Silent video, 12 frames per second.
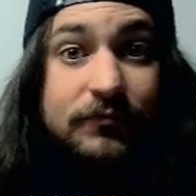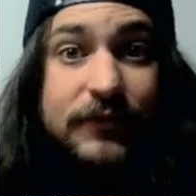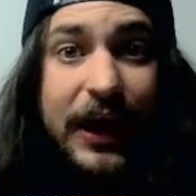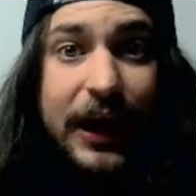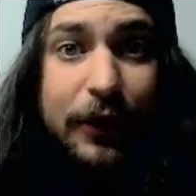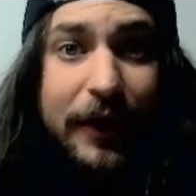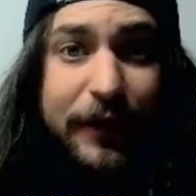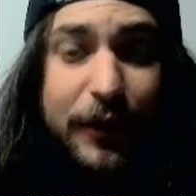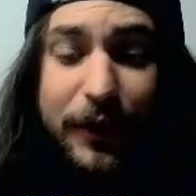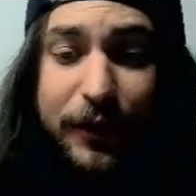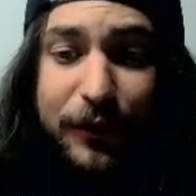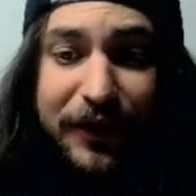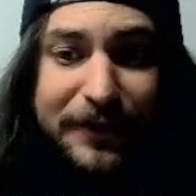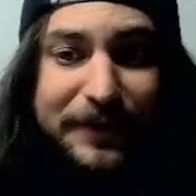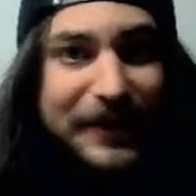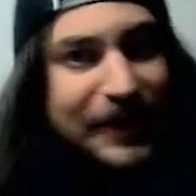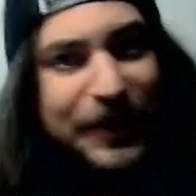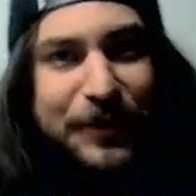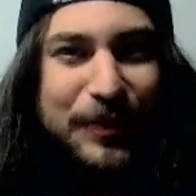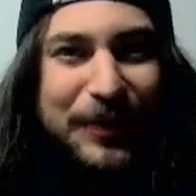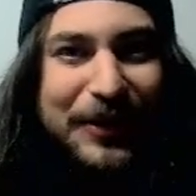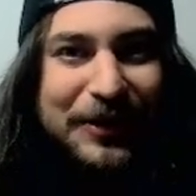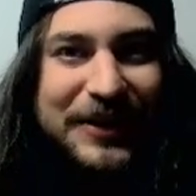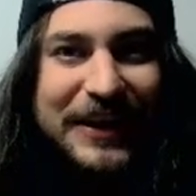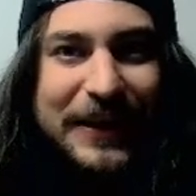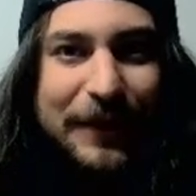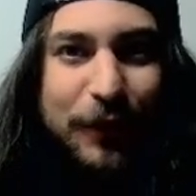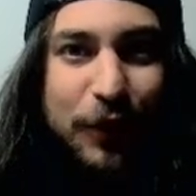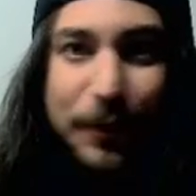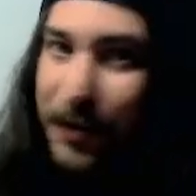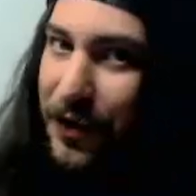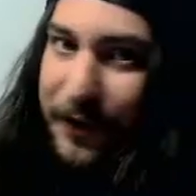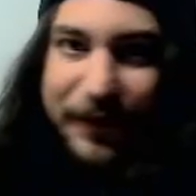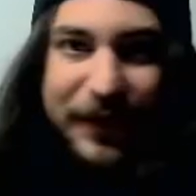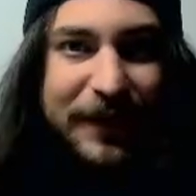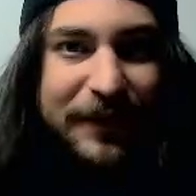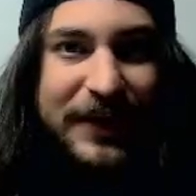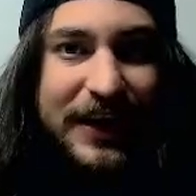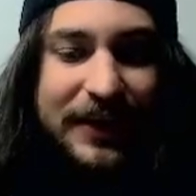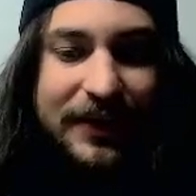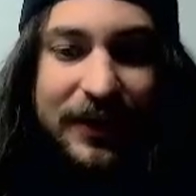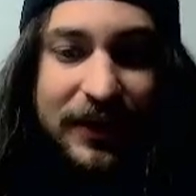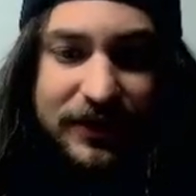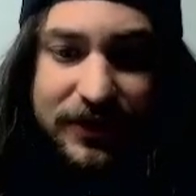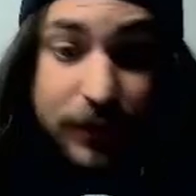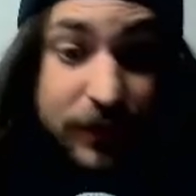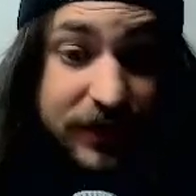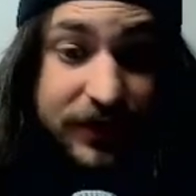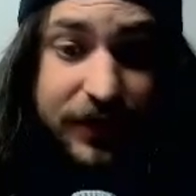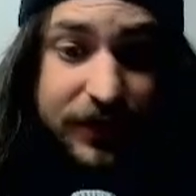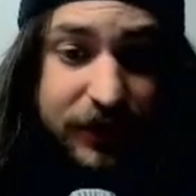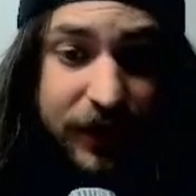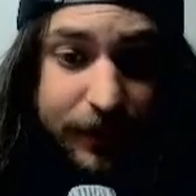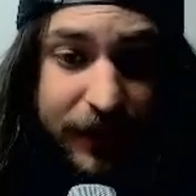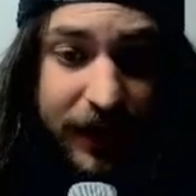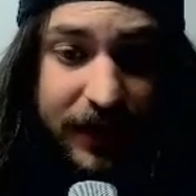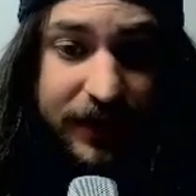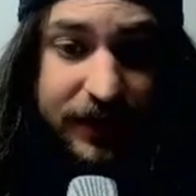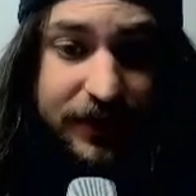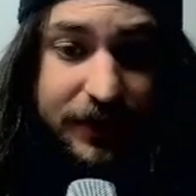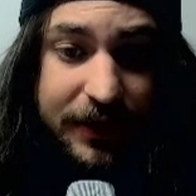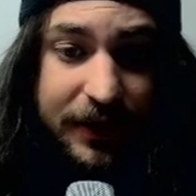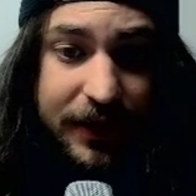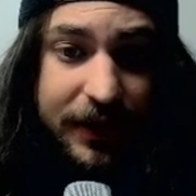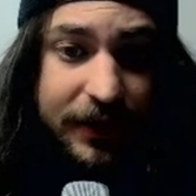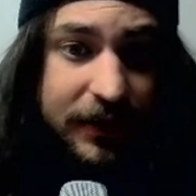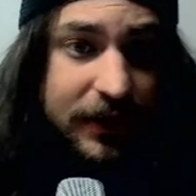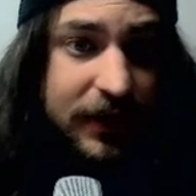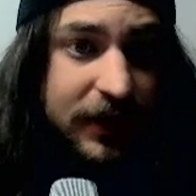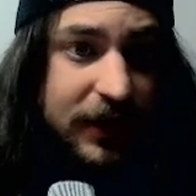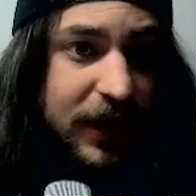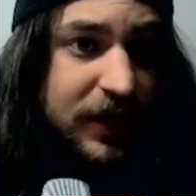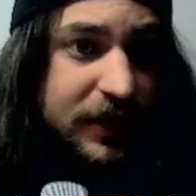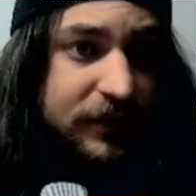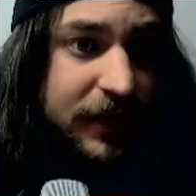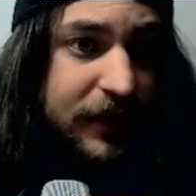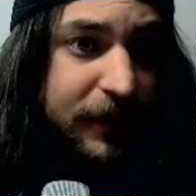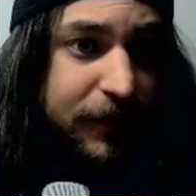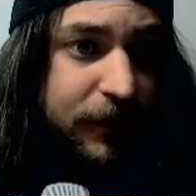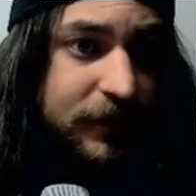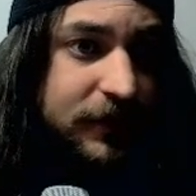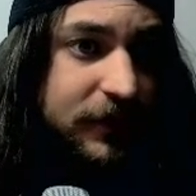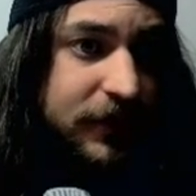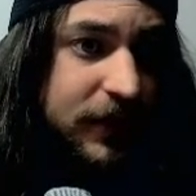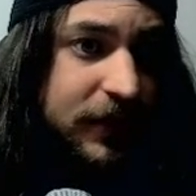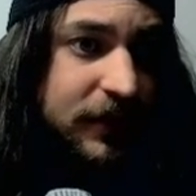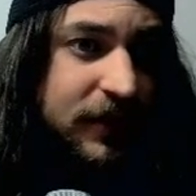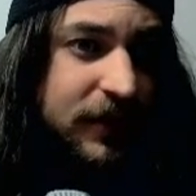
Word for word: Hello everyone, welcome to Super Mario 64 part 15. So we're just going to jump right into it there. Get this right to full screen.